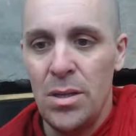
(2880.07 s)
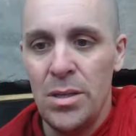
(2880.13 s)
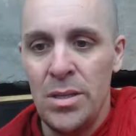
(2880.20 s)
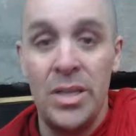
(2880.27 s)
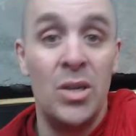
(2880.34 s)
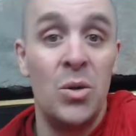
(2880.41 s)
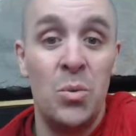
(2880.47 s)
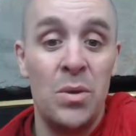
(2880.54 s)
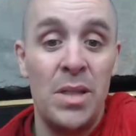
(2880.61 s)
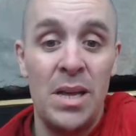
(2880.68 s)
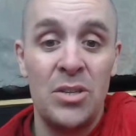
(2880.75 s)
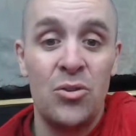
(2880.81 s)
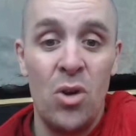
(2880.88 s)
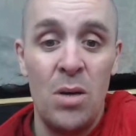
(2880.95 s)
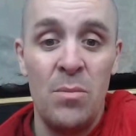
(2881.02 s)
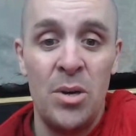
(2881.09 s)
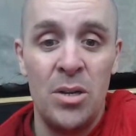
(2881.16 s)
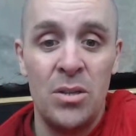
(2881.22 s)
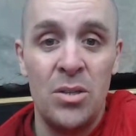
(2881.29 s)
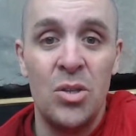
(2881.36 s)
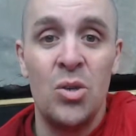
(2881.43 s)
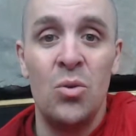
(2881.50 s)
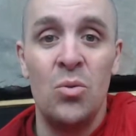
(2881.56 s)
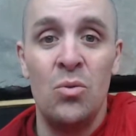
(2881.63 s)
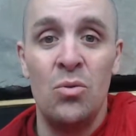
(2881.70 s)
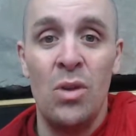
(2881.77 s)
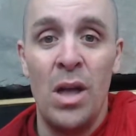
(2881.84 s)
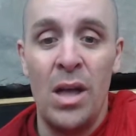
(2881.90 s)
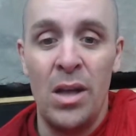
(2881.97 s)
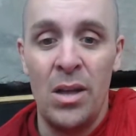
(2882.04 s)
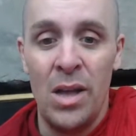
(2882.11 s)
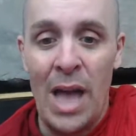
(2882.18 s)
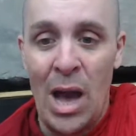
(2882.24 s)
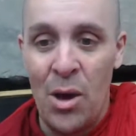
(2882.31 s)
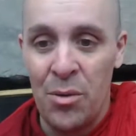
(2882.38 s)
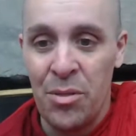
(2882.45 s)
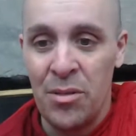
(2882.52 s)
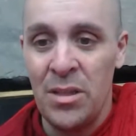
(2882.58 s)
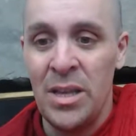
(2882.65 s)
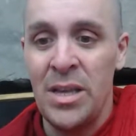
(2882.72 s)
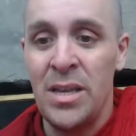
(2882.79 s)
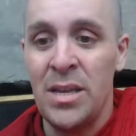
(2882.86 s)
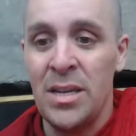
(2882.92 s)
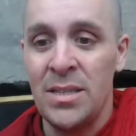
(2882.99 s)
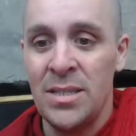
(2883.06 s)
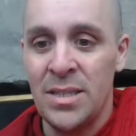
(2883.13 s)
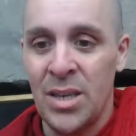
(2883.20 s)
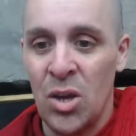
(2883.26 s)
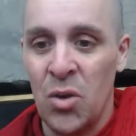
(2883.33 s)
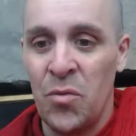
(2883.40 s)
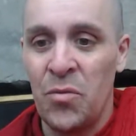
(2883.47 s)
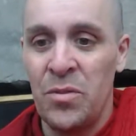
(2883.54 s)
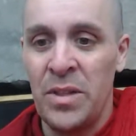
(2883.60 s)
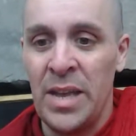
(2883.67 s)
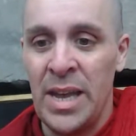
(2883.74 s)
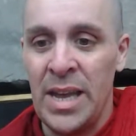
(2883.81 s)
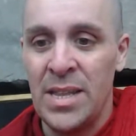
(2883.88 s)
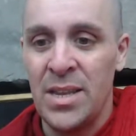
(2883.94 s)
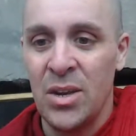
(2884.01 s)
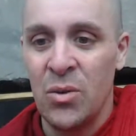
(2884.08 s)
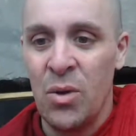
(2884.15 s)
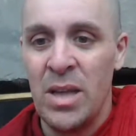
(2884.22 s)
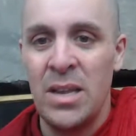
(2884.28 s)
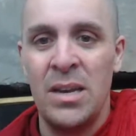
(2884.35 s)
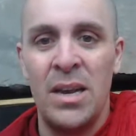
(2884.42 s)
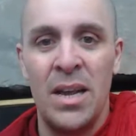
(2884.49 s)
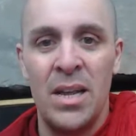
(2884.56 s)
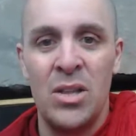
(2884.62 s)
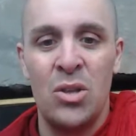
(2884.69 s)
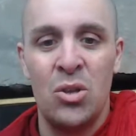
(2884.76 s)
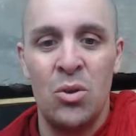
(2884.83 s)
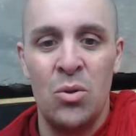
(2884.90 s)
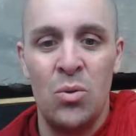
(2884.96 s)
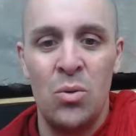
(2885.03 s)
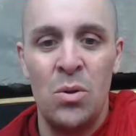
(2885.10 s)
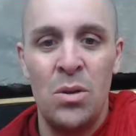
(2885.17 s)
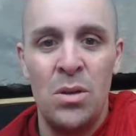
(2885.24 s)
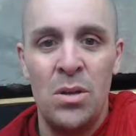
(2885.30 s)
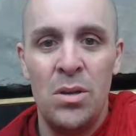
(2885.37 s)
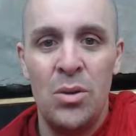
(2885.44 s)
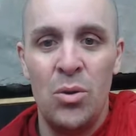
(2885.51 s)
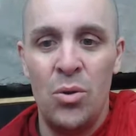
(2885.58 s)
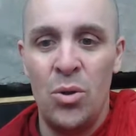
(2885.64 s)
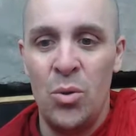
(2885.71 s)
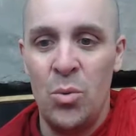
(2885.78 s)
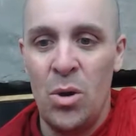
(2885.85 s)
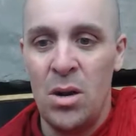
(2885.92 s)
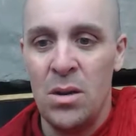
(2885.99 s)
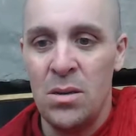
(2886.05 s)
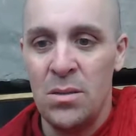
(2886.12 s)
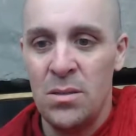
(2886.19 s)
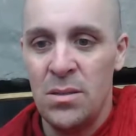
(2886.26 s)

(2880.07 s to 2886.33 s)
deal with that trauma, to healthily and skillfully integrate it into who you are.